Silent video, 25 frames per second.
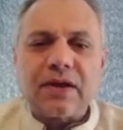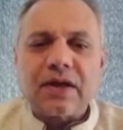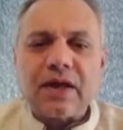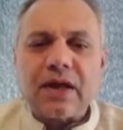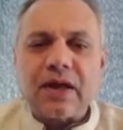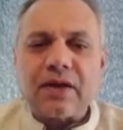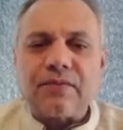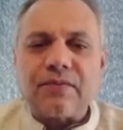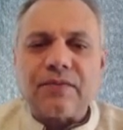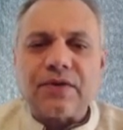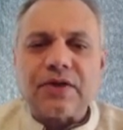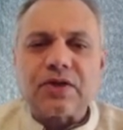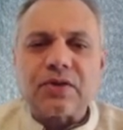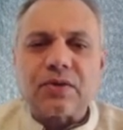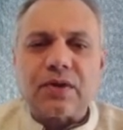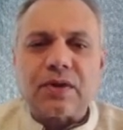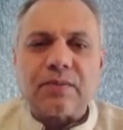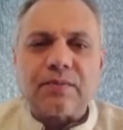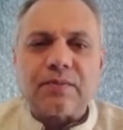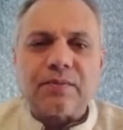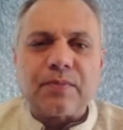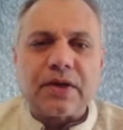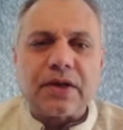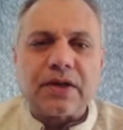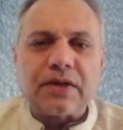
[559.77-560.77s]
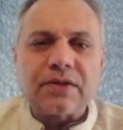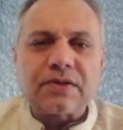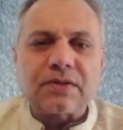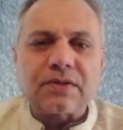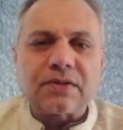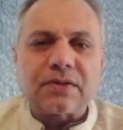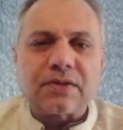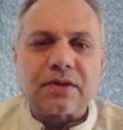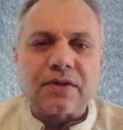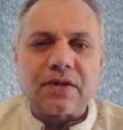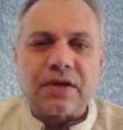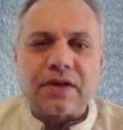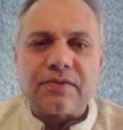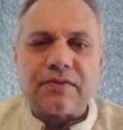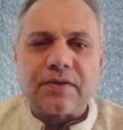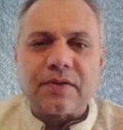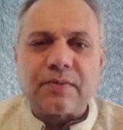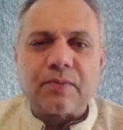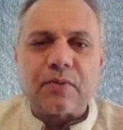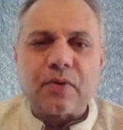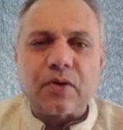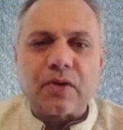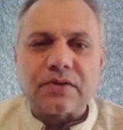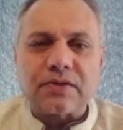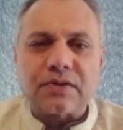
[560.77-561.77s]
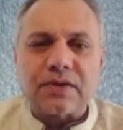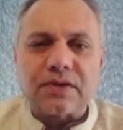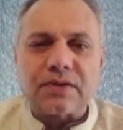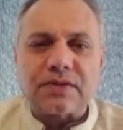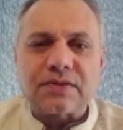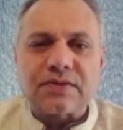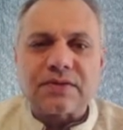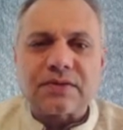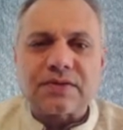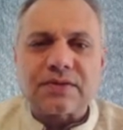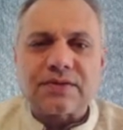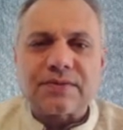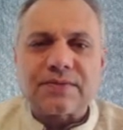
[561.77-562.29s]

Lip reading: and we should embrace the grieving process.